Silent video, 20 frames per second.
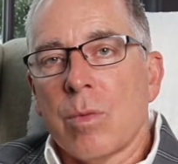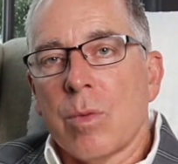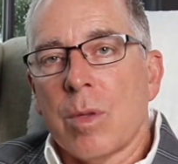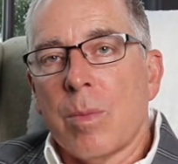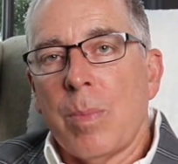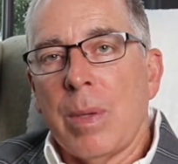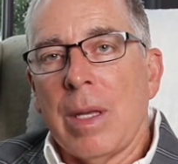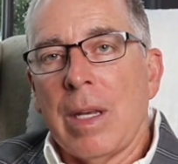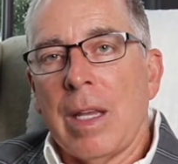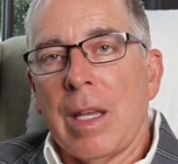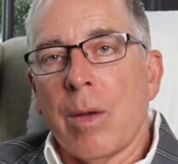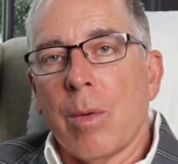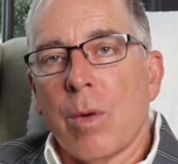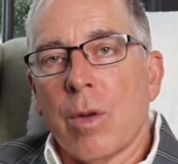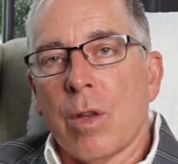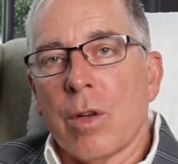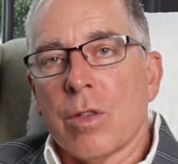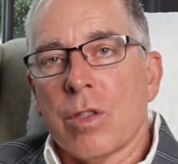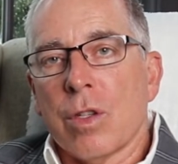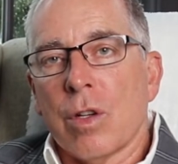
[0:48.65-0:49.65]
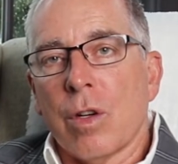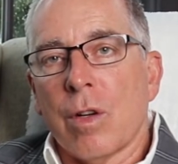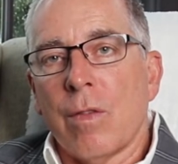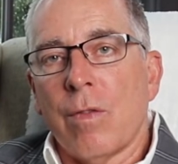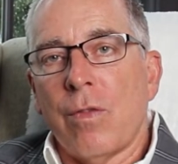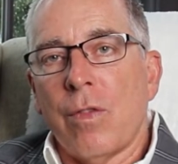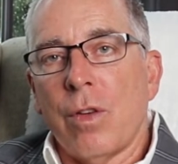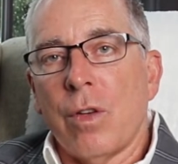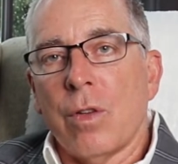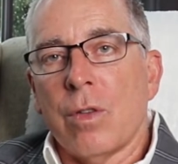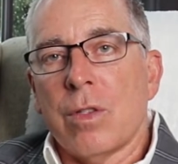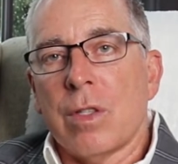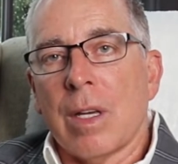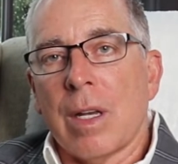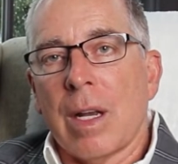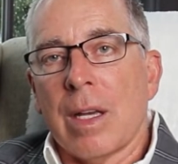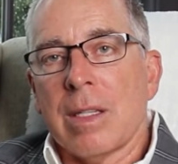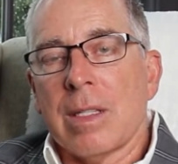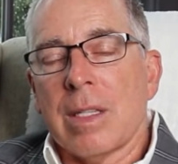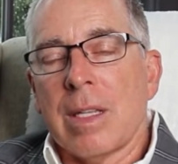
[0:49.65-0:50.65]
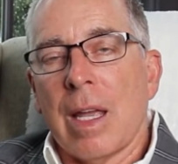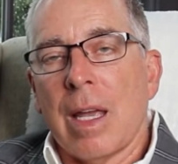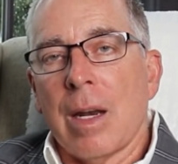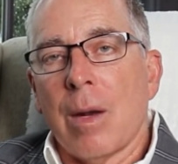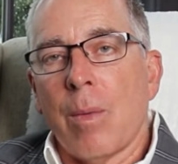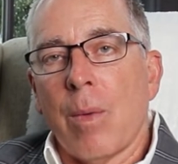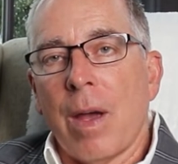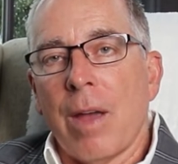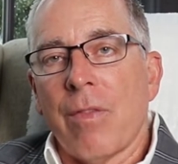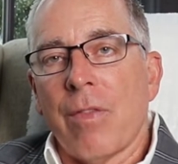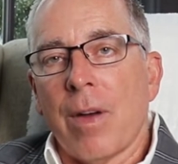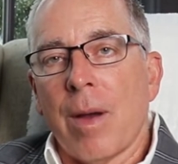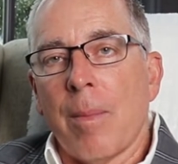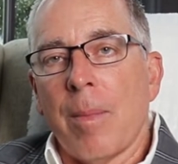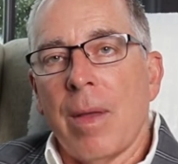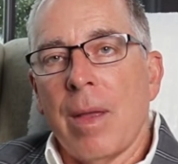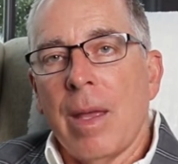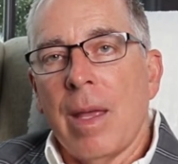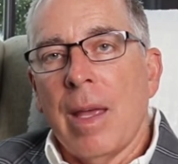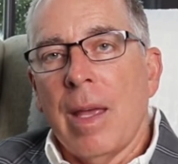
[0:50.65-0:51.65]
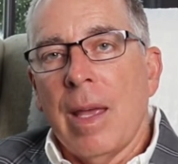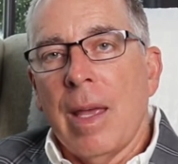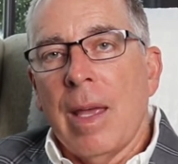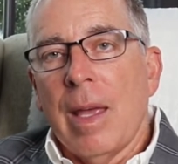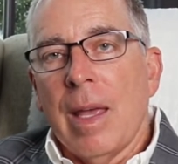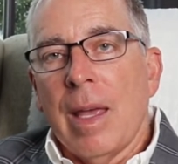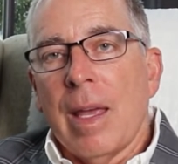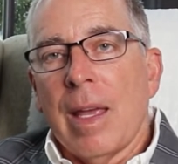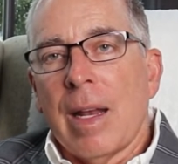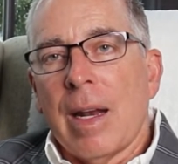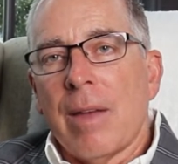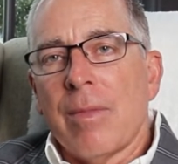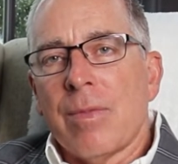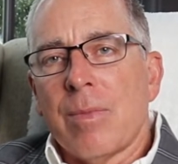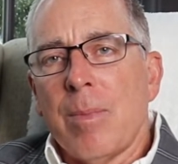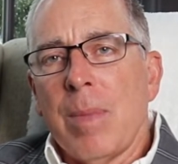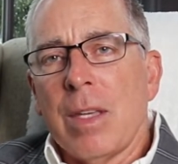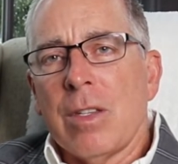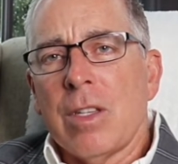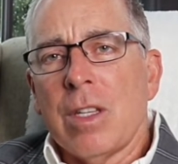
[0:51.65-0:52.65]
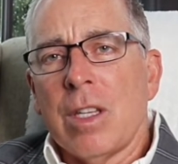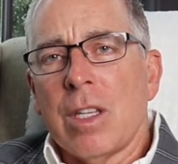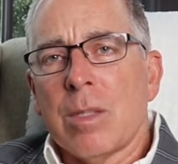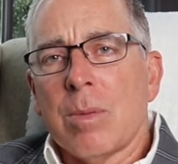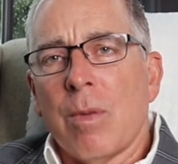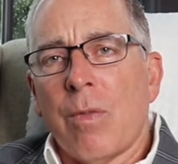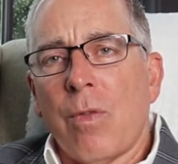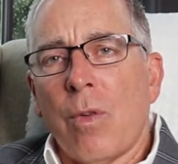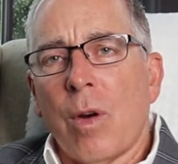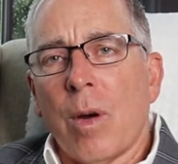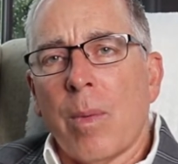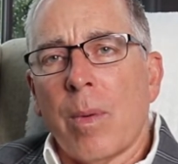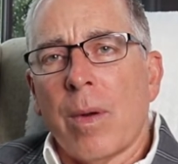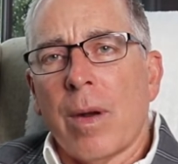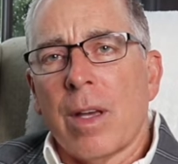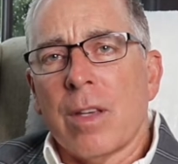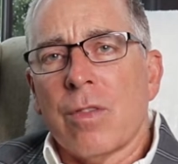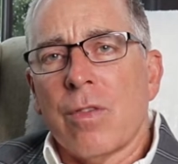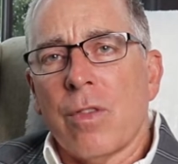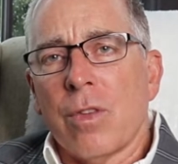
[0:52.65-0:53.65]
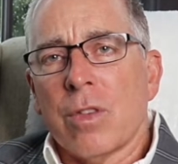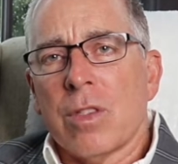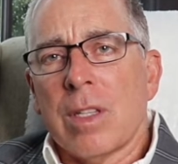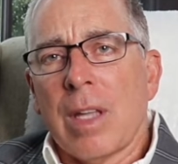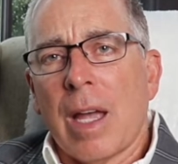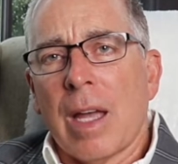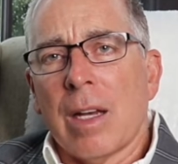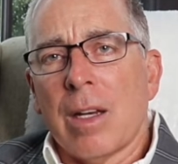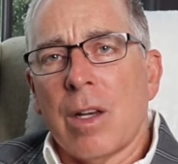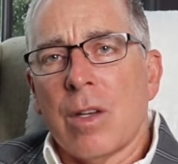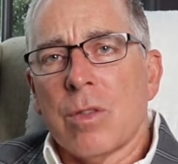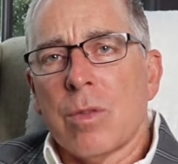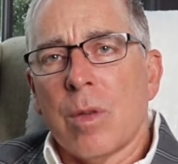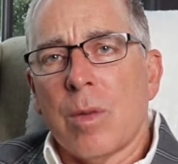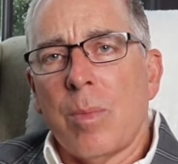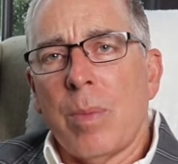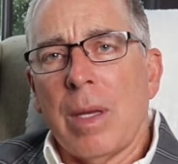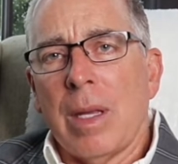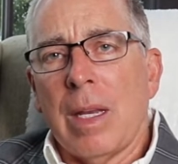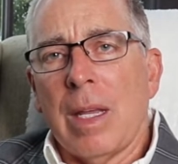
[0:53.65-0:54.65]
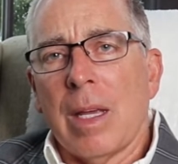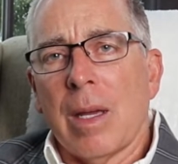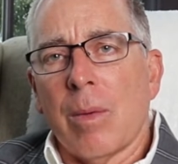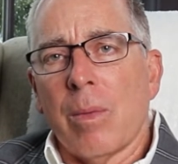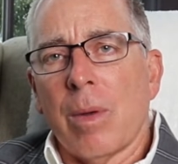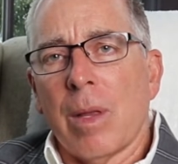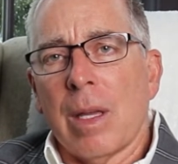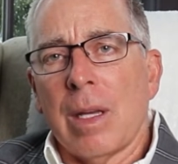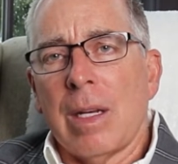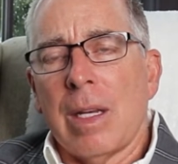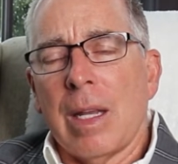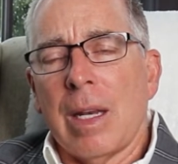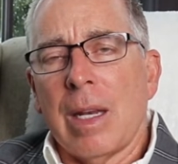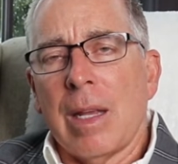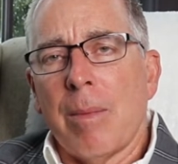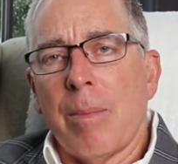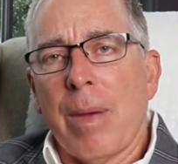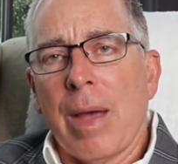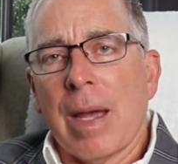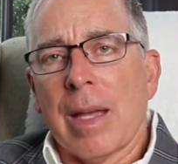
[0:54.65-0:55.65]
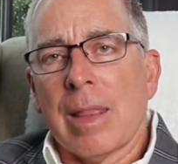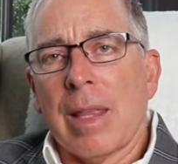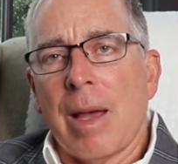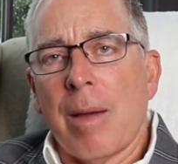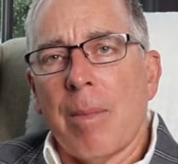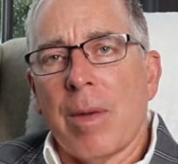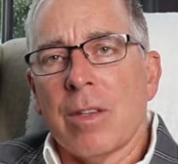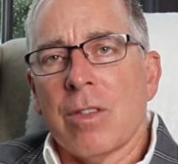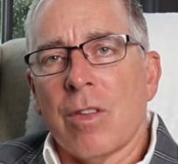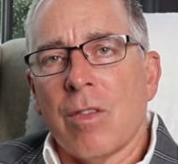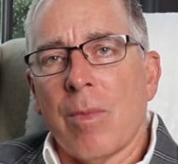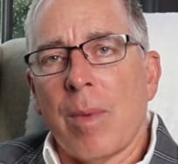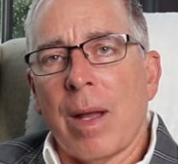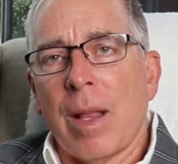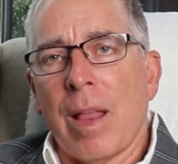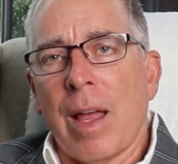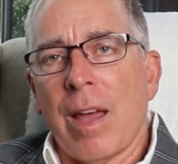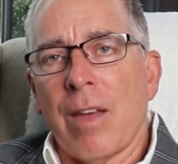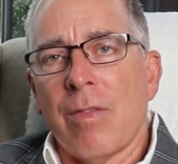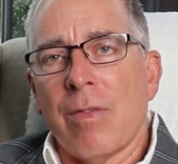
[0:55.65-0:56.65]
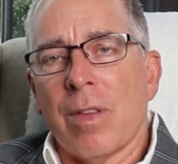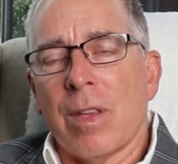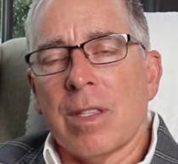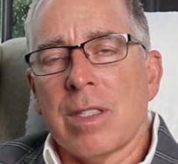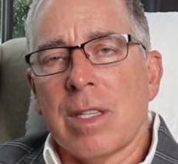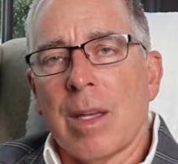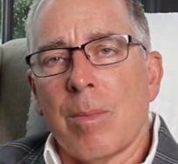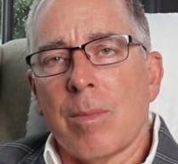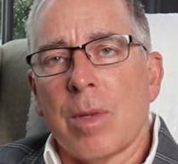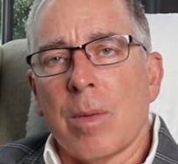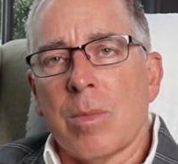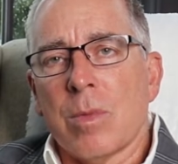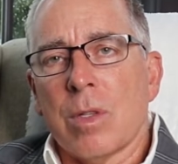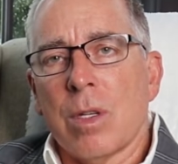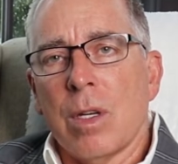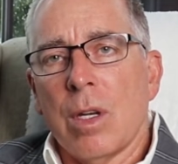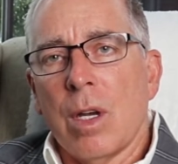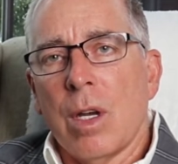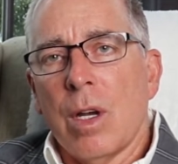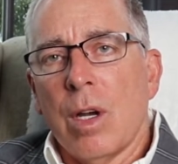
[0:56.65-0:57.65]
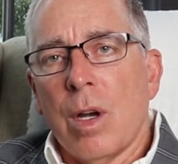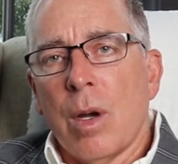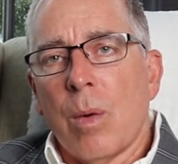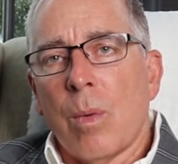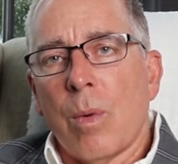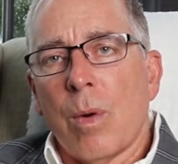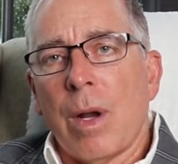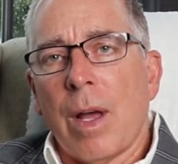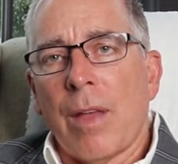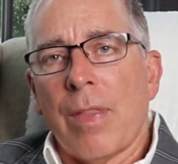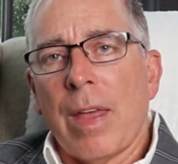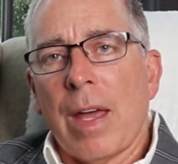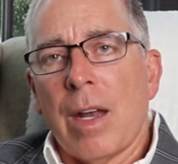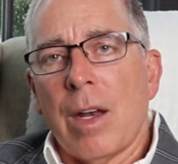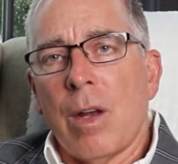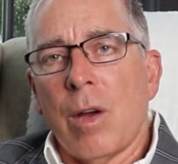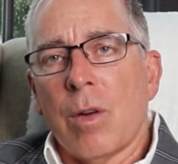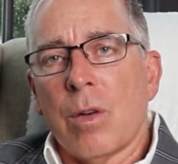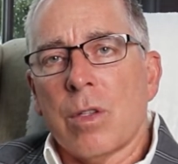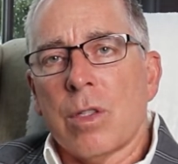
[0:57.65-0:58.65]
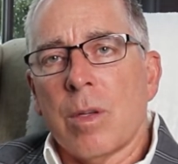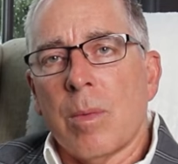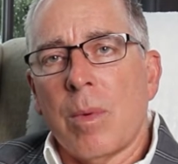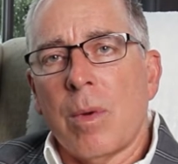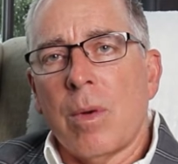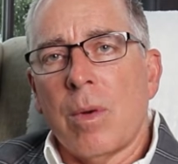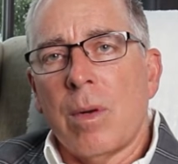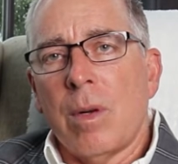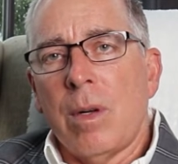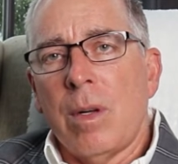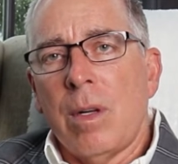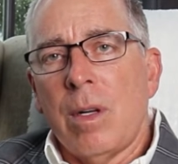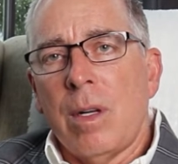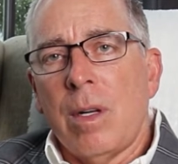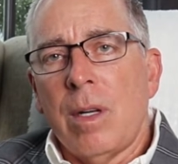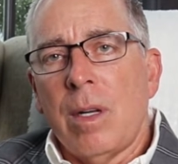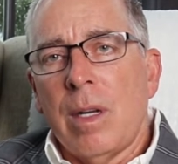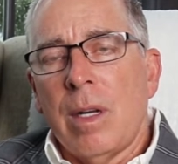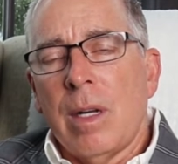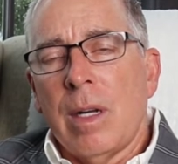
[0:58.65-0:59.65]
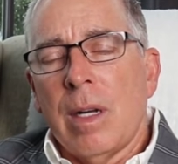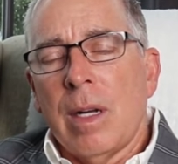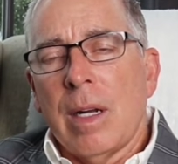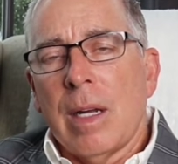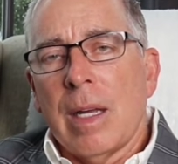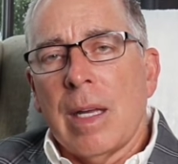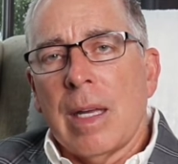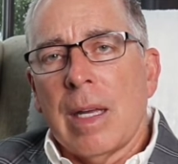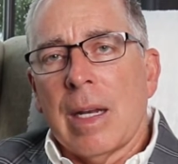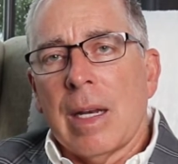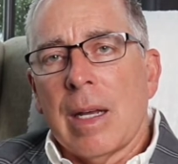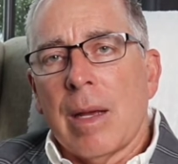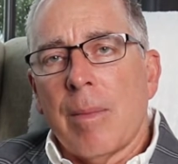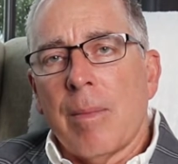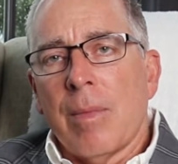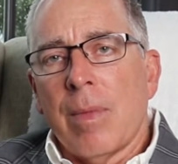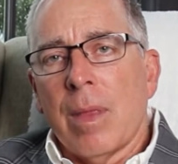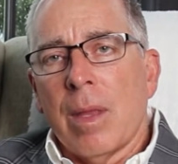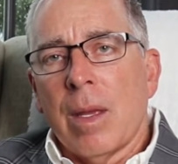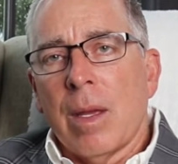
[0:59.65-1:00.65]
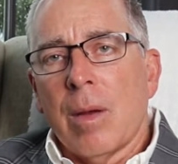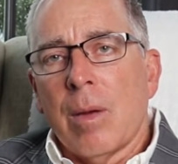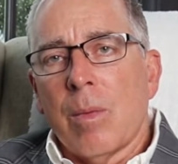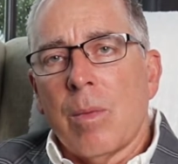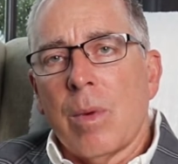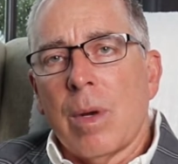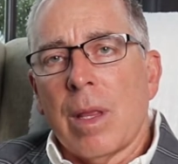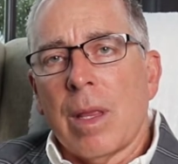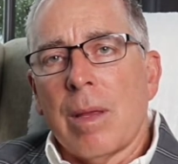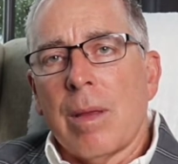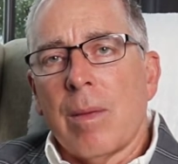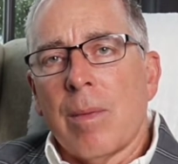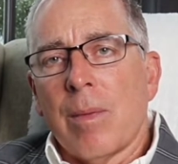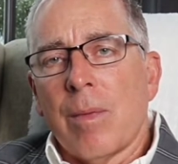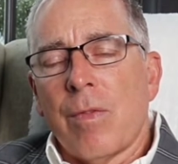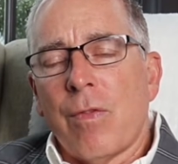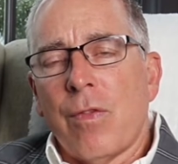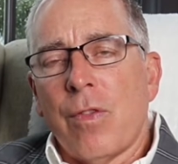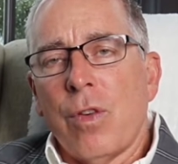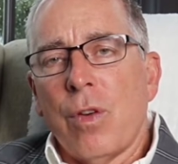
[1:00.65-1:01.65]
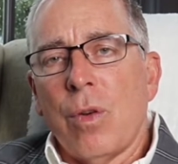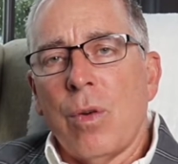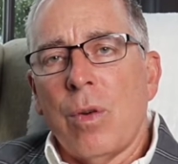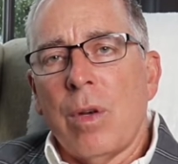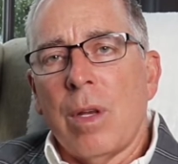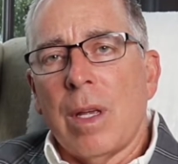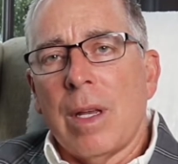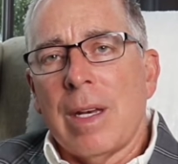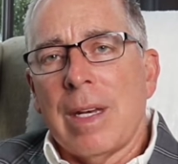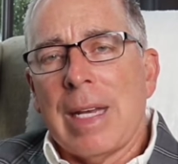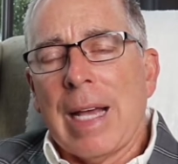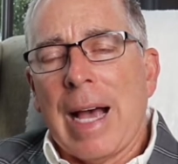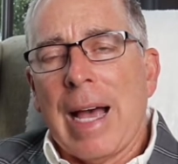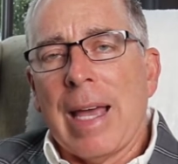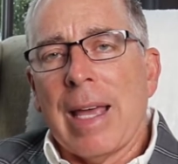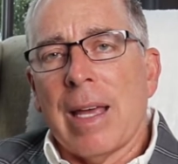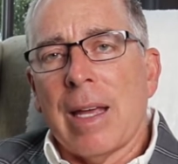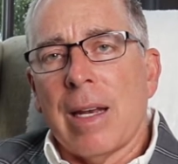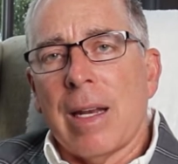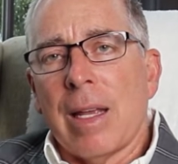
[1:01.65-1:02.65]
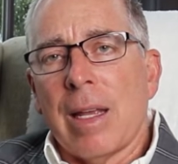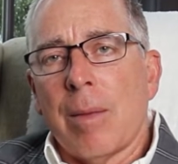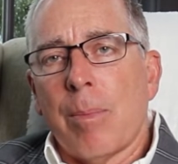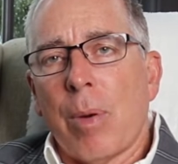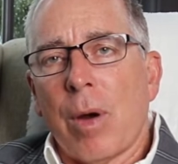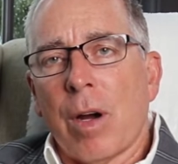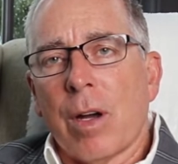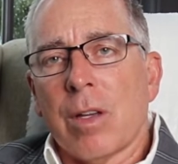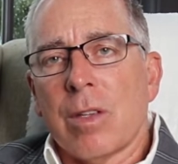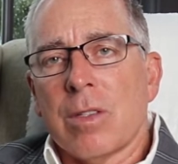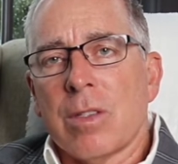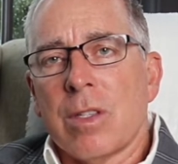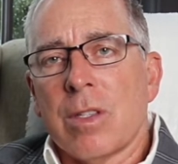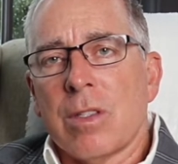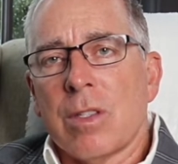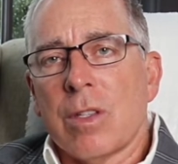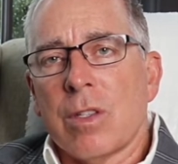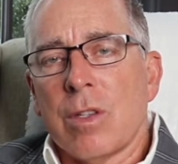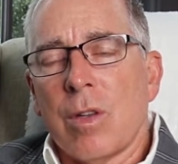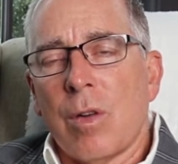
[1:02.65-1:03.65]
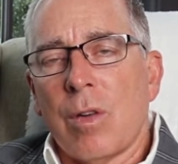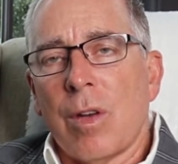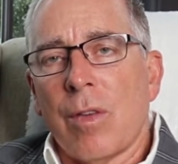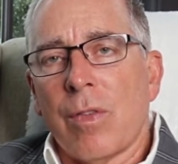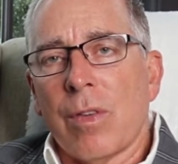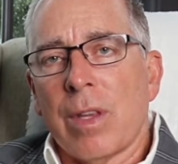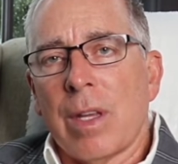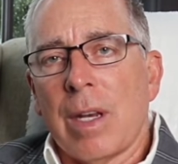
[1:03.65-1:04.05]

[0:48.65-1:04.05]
with PD, were there certain foods that I stayed away from? And I've mentioned this before, but when I was first diagnosed with PD, it really didn't impact that much of my life. The symptoms were not that noticeable. And really, food and diet and Parkinson's is no different